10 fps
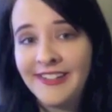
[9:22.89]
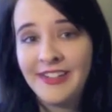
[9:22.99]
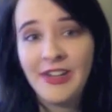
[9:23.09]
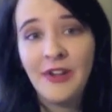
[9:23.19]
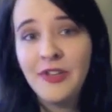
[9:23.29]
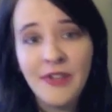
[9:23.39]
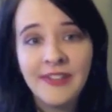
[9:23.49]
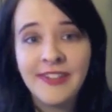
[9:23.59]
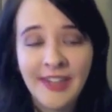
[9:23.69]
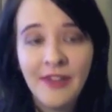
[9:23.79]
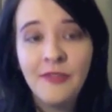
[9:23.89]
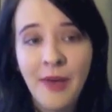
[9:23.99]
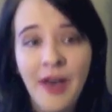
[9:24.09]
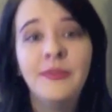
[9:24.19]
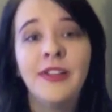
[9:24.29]
You know, you can
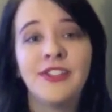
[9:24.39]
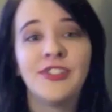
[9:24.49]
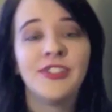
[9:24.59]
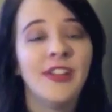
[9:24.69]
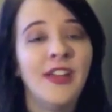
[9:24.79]
self-publish